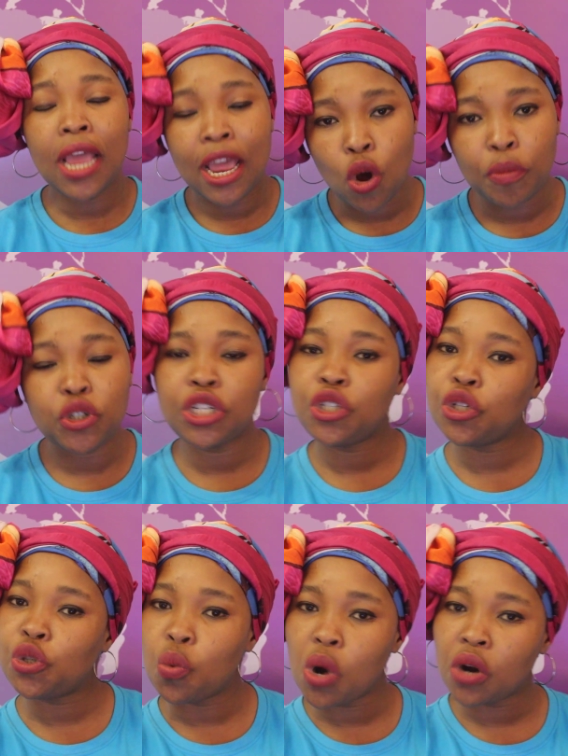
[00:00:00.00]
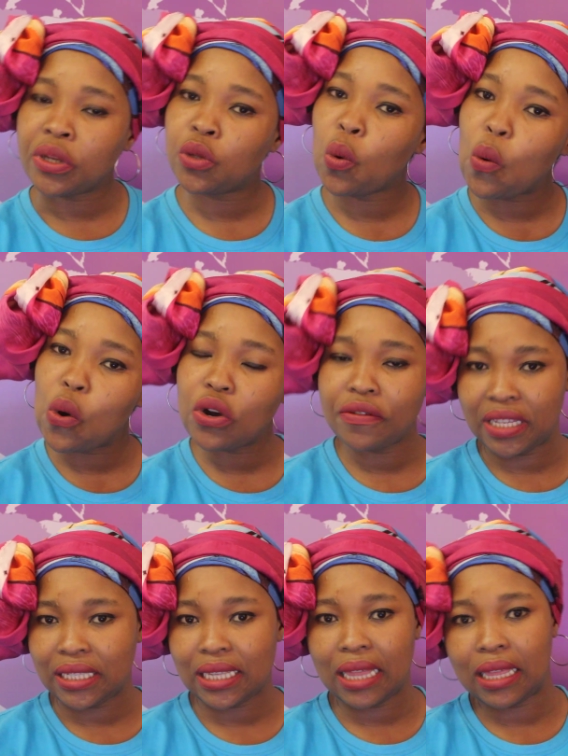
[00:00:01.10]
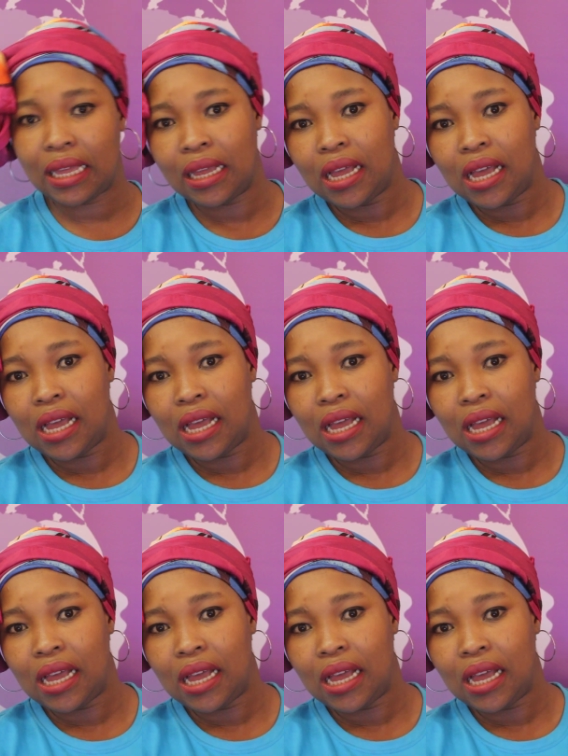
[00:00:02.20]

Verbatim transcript: an opportunity to work with all of these other